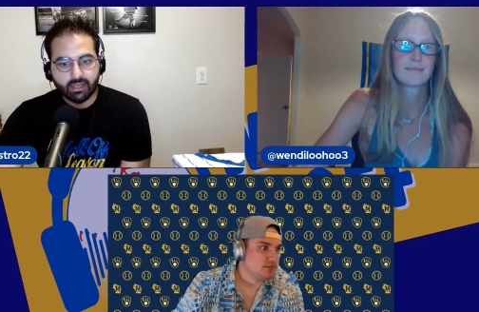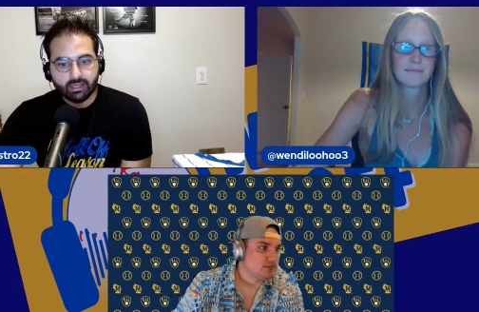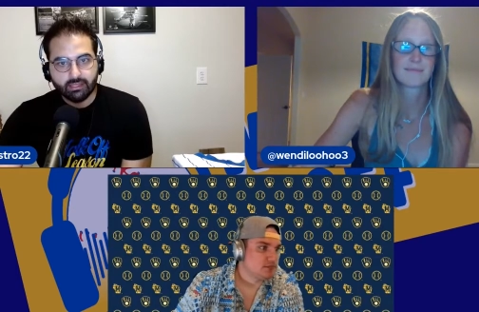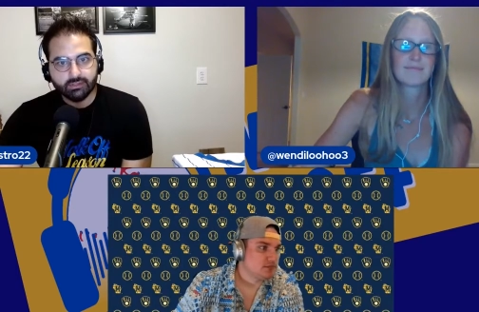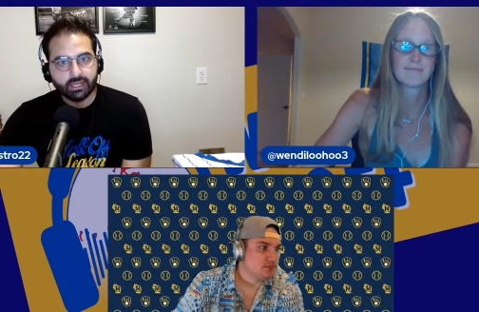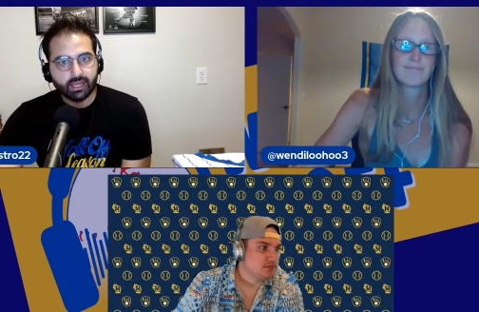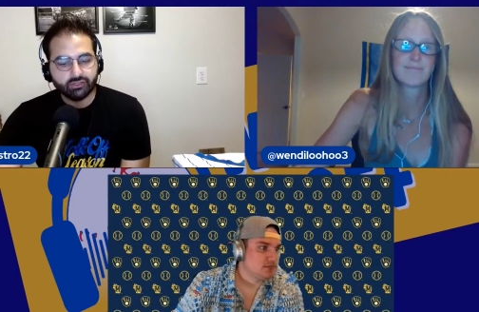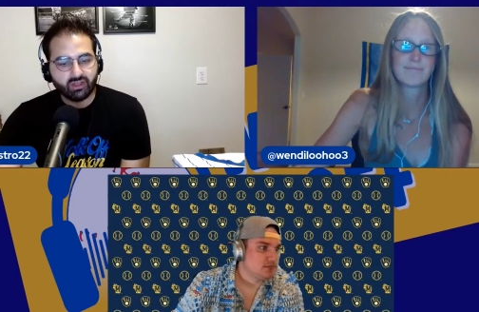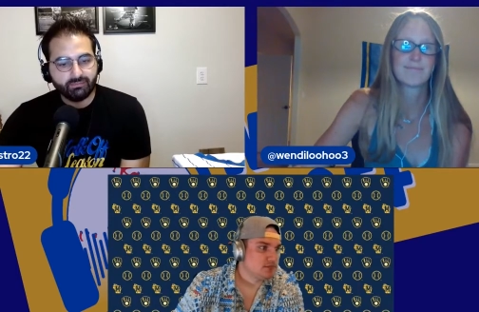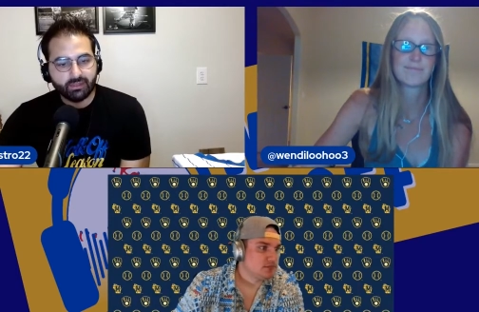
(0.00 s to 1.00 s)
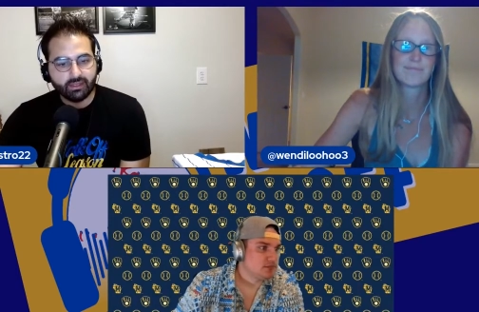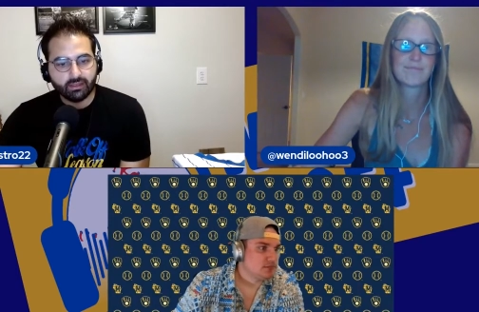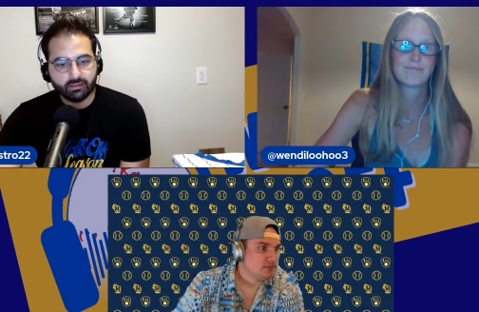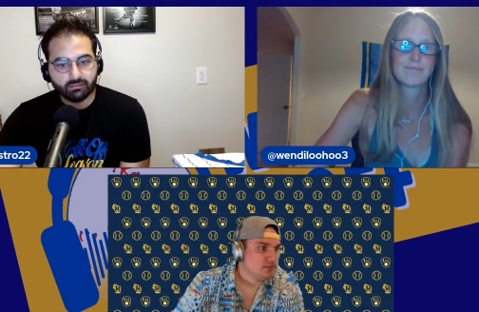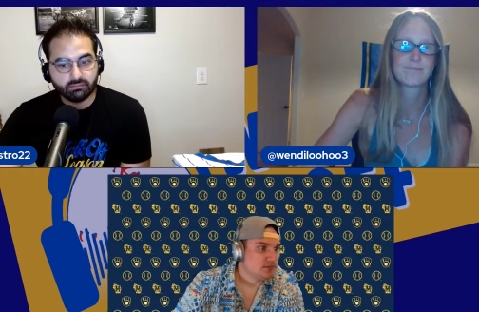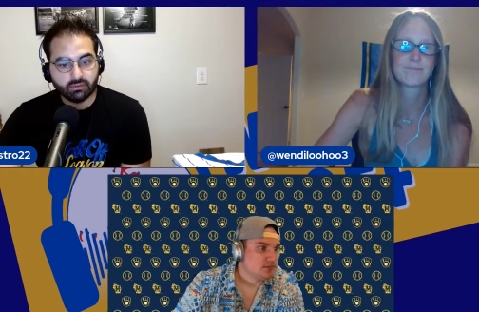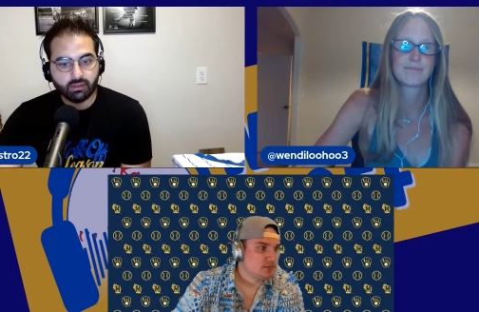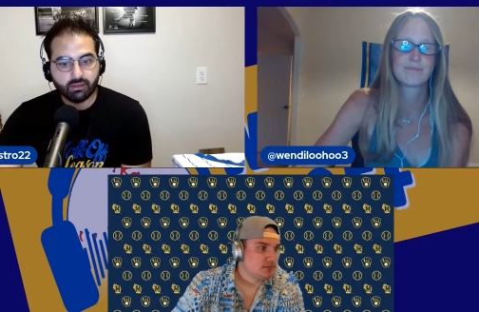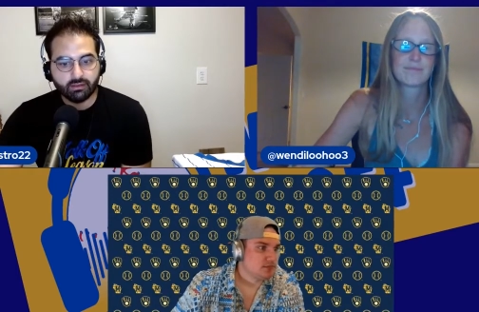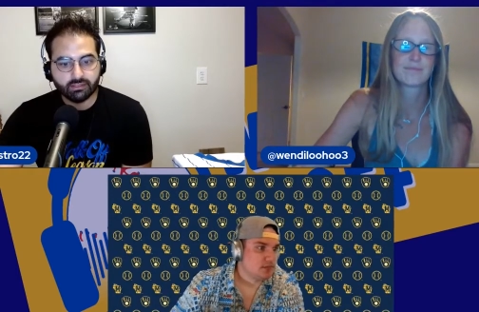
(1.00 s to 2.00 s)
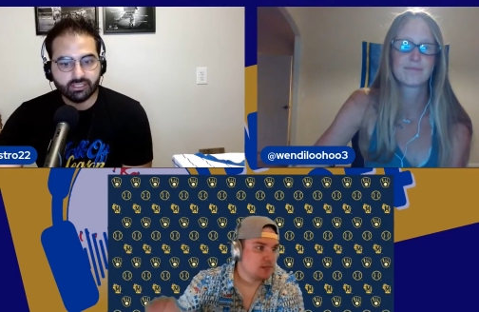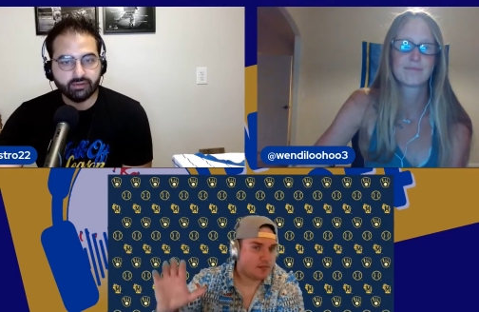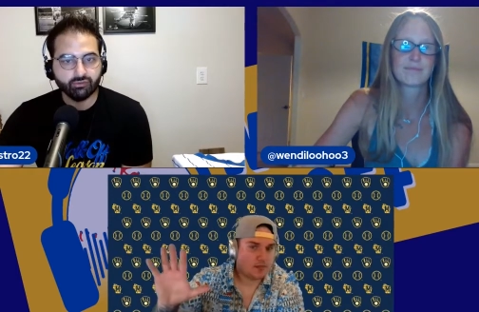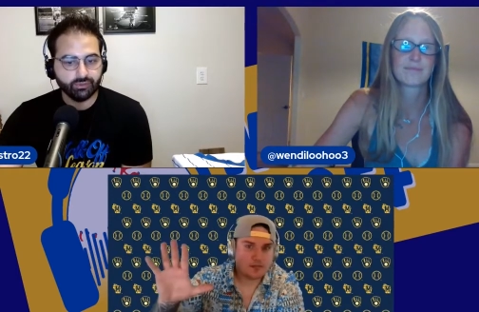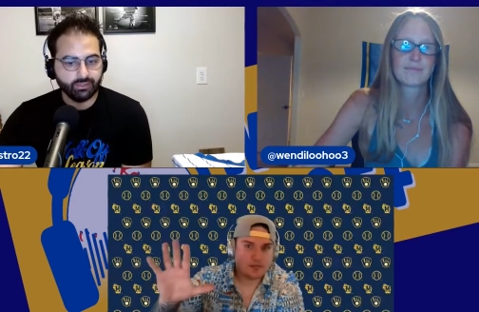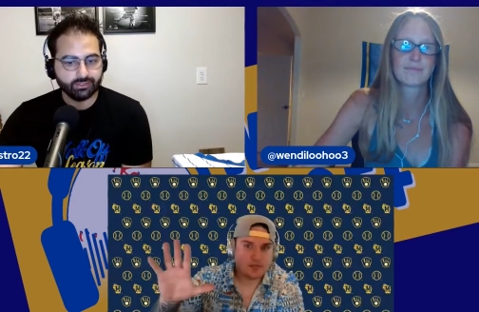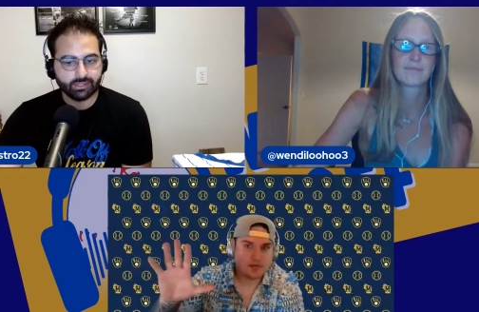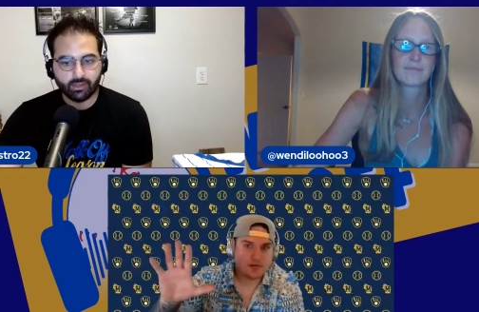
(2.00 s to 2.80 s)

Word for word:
Speaker 1: he was a high draft pick uh, several years ago.